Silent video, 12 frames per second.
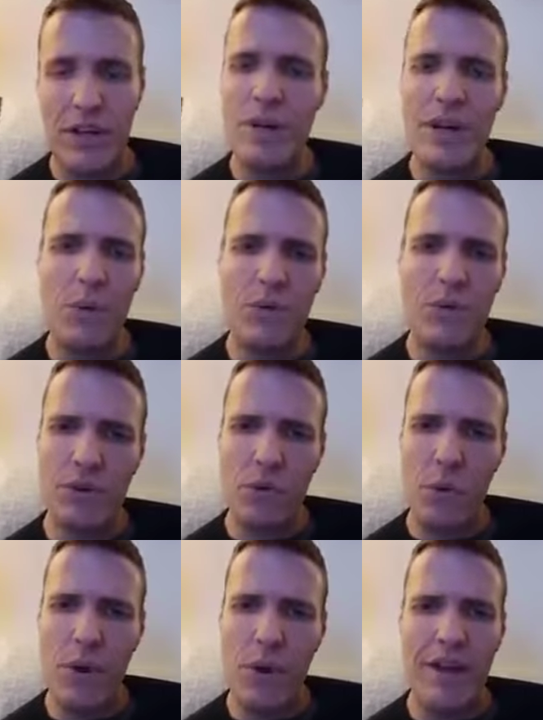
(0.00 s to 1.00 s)
Even when I wasn't
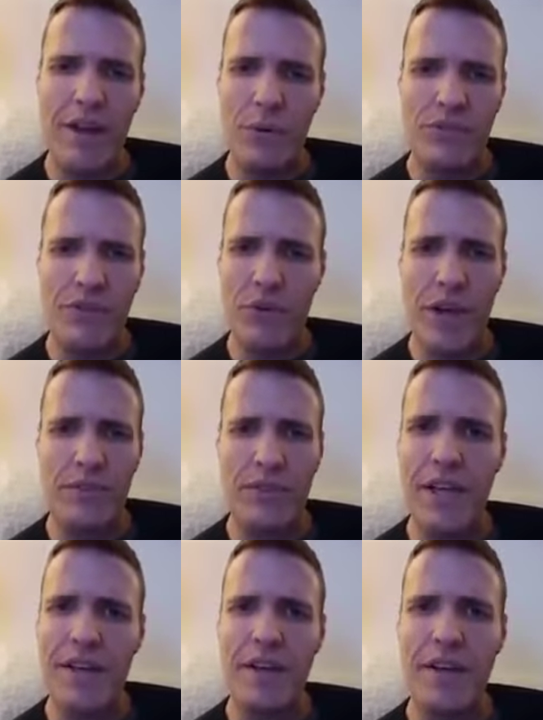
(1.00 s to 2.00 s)
overweight, I was never
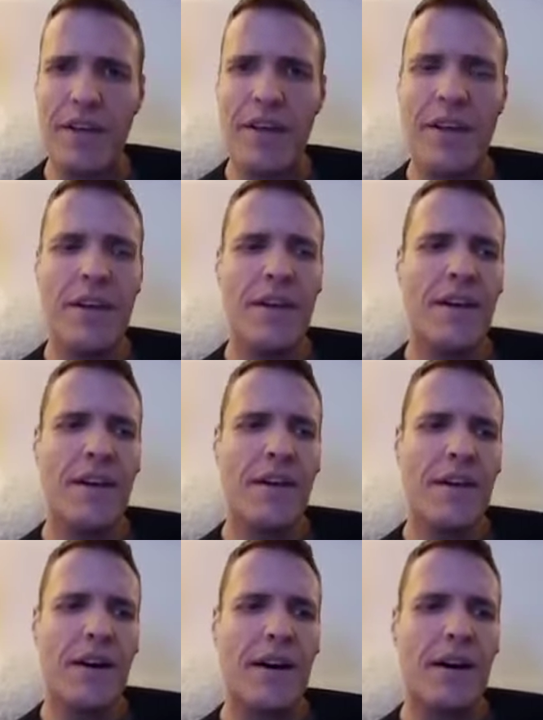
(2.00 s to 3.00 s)
athletic.
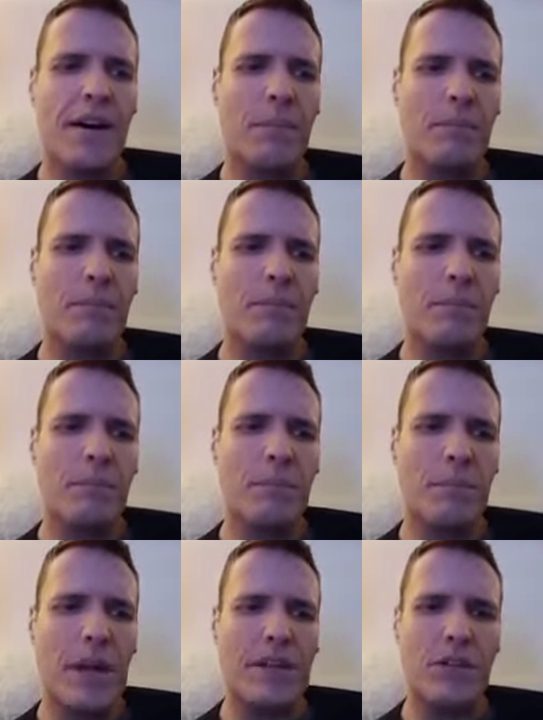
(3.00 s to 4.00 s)

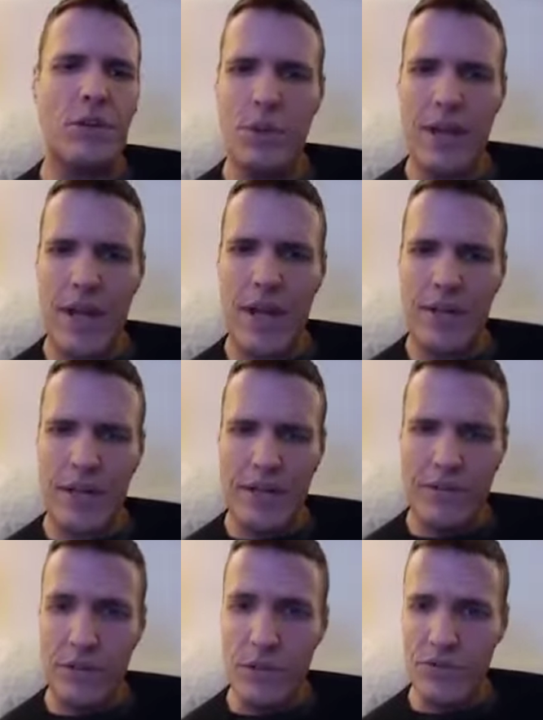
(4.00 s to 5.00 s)
But I knew that I
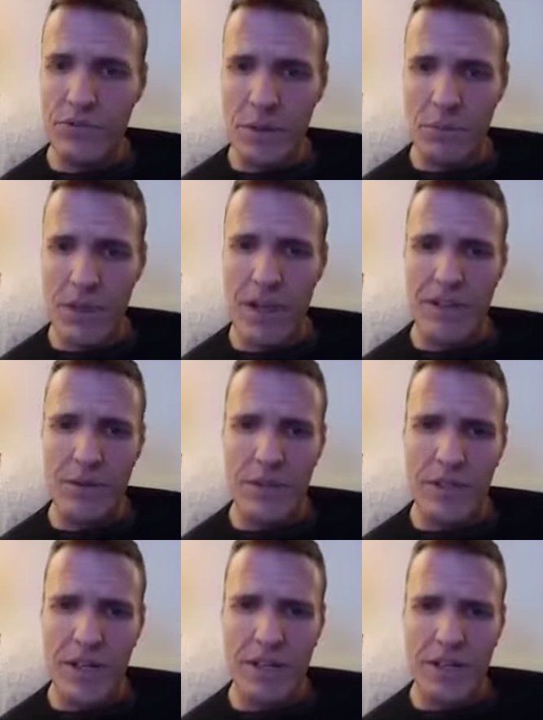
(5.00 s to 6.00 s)
needed to do something. I knew
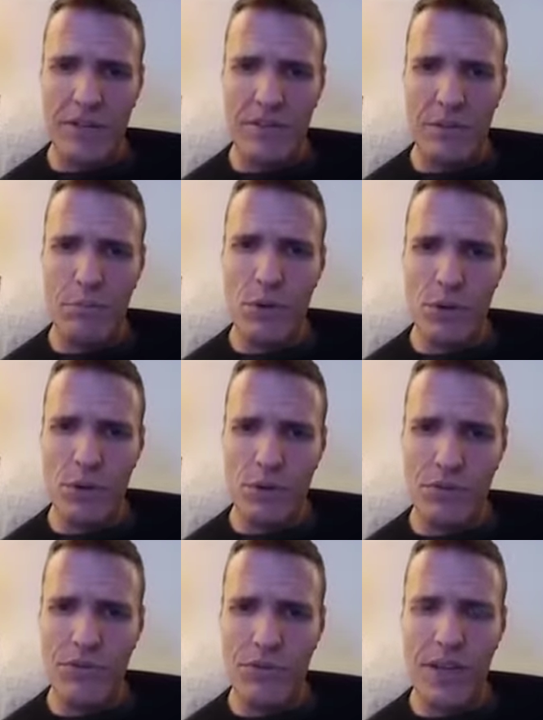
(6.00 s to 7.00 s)
that I needed to
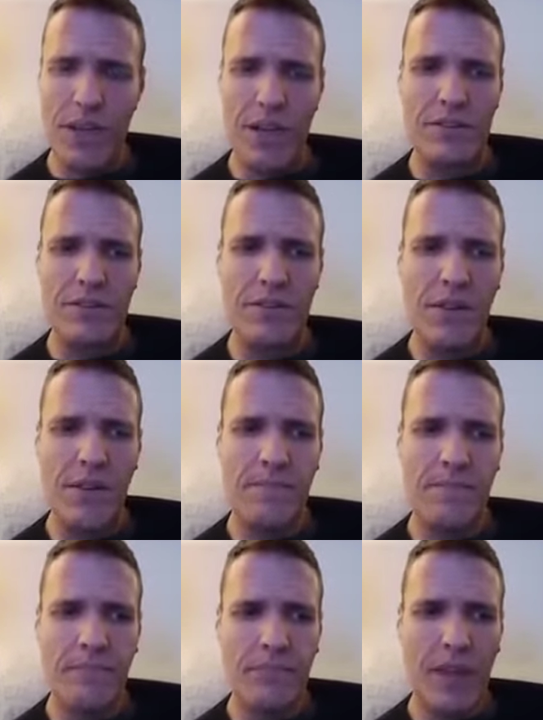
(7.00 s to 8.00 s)
move. And
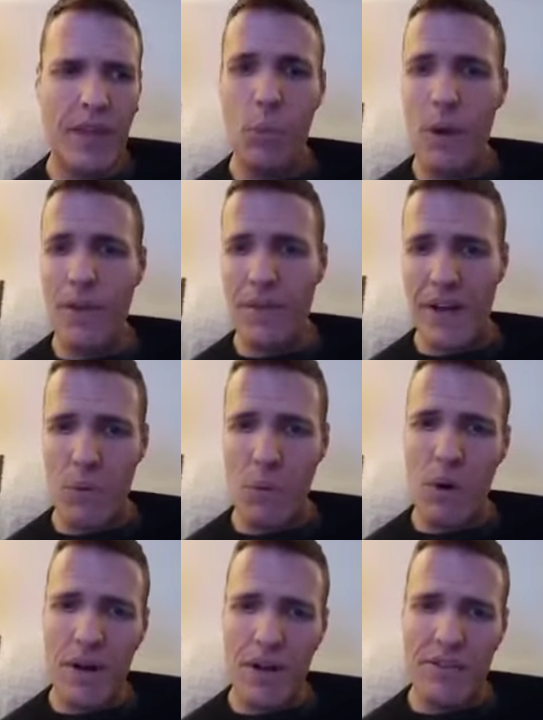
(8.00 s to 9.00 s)
at the weight that I
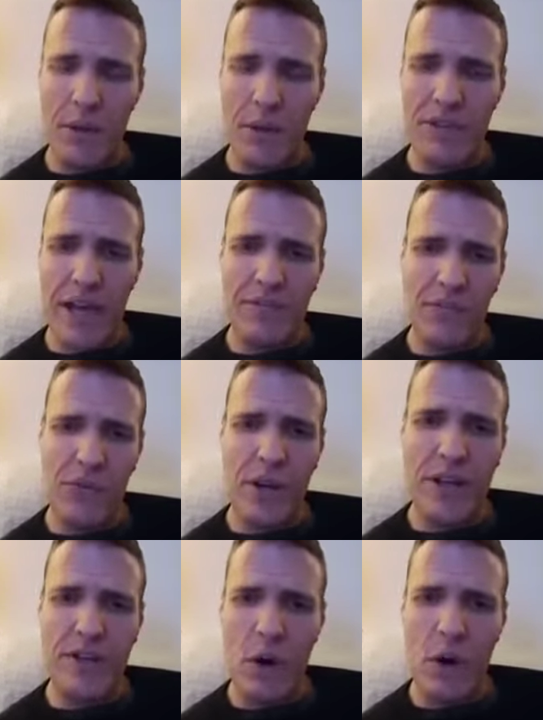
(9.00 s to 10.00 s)
was kind of
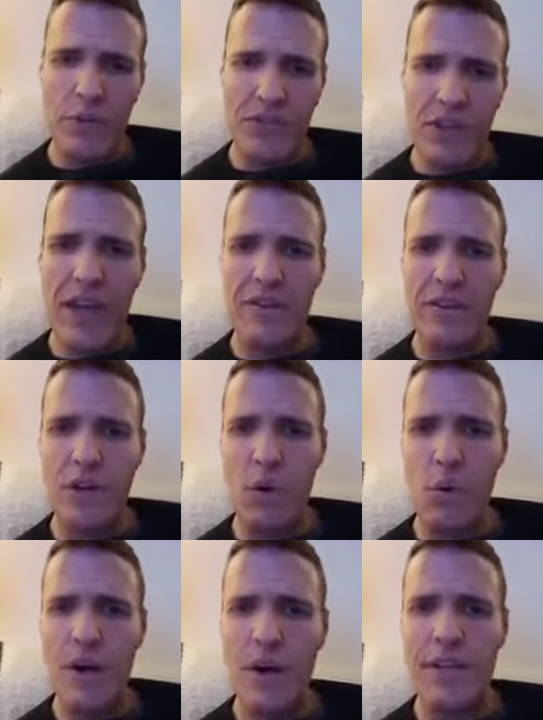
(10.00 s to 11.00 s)
afraid to go outside to
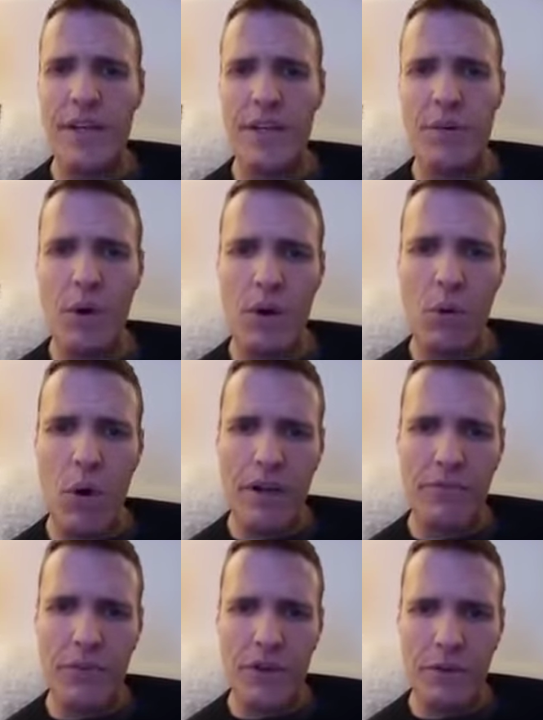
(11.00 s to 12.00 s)
go walking. I didn't want to
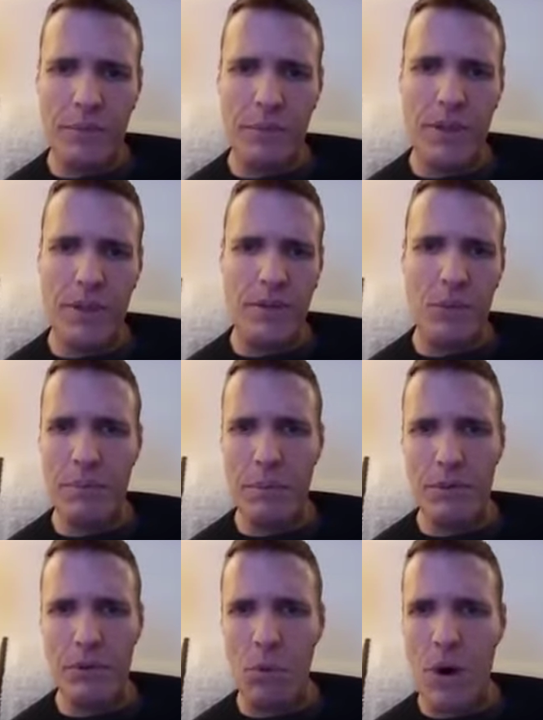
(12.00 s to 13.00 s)
walk in front of people. I didn't want
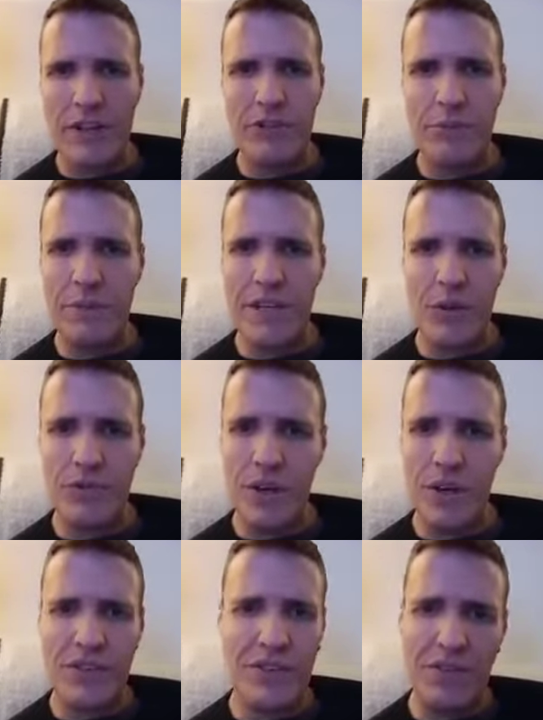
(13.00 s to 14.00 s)
people to watch me. I was
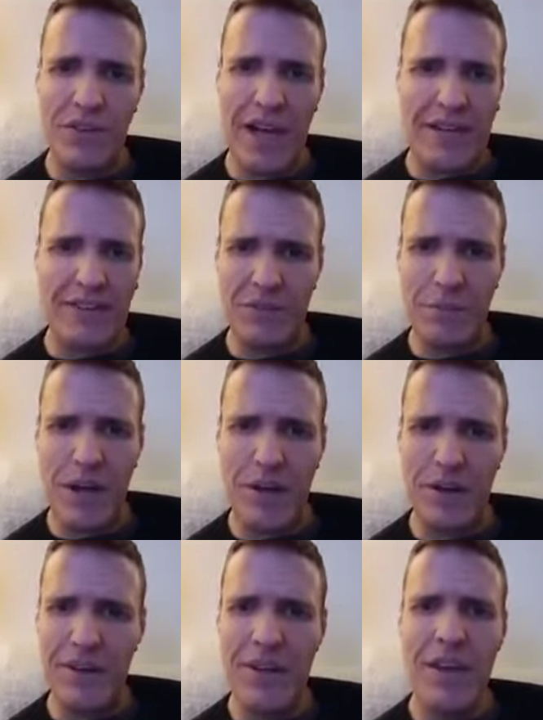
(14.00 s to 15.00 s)
very self-conscious
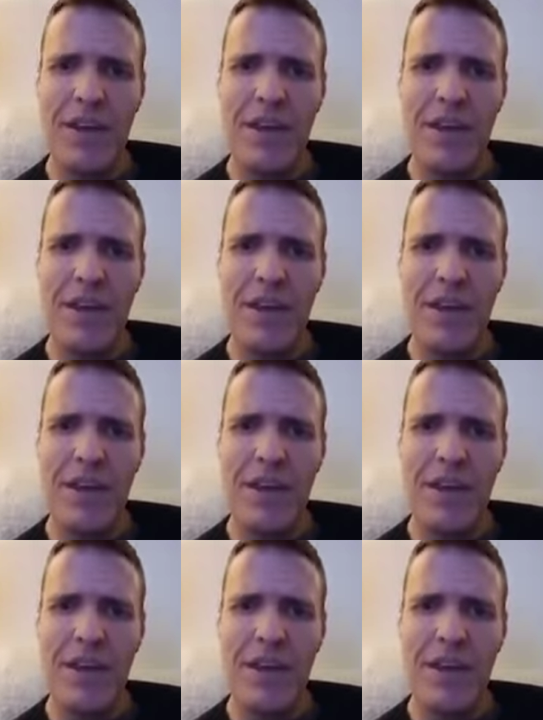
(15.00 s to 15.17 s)
about it.